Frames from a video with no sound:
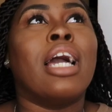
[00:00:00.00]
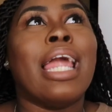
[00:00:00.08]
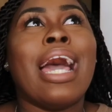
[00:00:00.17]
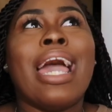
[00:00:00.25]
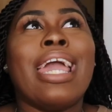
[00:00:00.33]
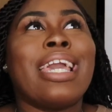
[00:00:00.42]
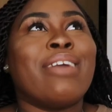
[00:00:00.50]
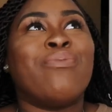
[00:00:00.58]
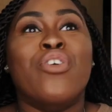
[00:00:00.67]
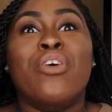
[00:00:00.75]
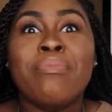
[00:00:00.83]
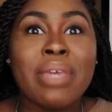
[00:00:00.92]
Like,
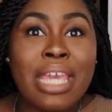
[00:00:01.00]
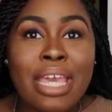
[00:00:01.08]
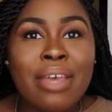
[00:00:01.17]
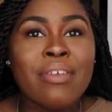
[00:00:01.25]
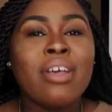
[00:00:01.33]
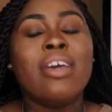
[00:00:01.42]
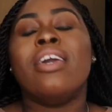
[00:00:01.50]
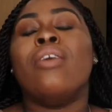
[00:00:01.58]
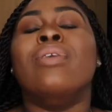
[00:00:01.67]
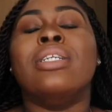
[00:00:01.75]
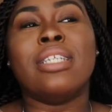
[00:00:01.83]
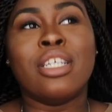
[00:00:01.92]
for me, it
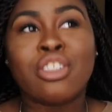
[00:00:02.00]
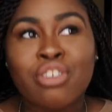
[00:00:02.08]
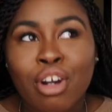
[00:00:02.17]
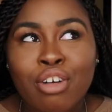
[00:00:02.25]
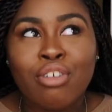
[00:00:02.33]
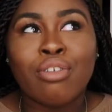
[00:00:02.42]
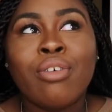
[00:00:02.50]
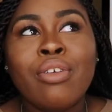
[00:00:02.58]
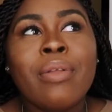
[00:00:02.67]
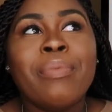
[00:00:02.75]
was a struggle.